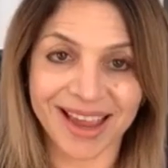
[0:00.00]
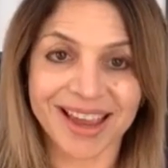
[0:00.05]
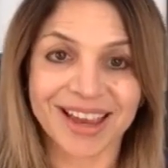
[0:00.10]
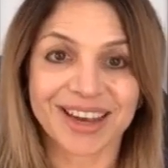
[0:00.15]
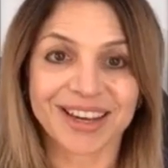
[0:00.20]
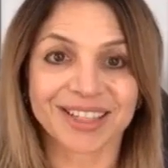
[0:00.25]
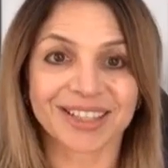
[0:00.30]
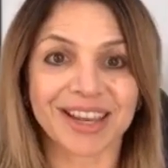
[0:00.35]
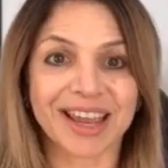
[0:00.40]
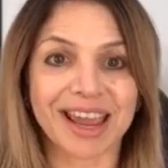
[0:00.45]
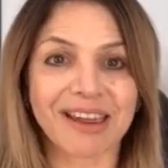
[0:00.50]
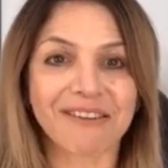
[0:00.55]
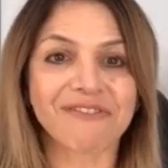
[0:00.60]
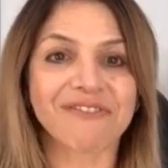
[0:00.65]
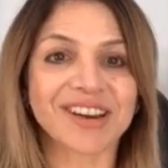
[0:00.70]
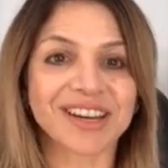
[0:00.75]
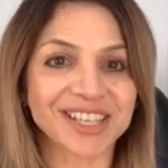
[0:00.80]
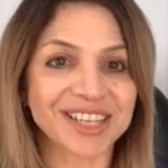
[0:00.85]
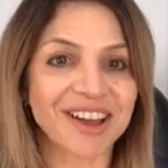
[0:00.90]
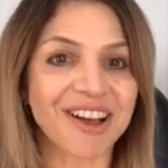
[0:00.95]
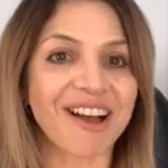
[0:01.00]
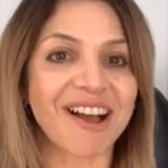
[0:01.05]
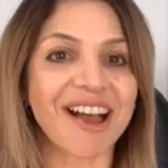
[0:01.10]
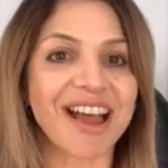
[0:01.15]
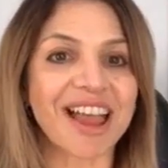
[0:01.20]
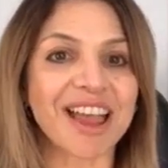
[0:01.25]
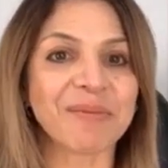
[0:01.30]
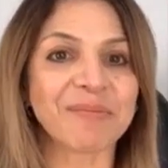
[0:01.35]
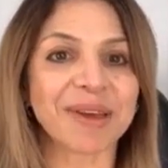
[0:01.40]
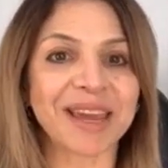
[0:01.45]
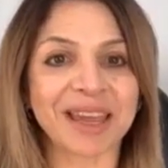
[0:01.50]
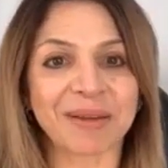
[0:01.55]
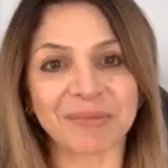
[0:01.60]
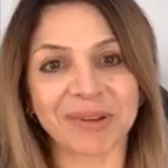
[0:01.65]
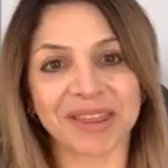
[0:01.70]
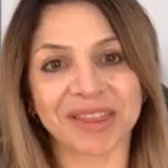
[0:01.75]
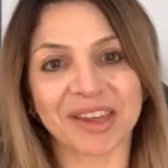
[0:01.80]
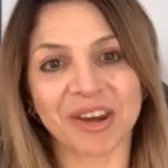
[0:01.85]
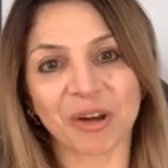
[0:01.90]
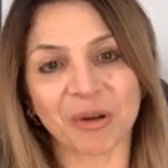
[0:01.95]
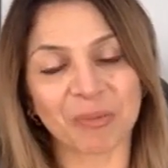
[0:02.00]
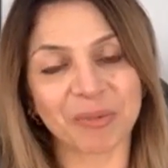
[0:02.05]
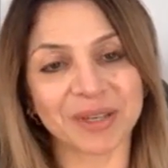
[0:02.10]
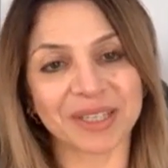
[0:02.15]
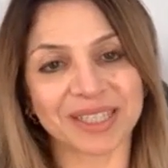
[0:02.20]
So every time a hypnotherapist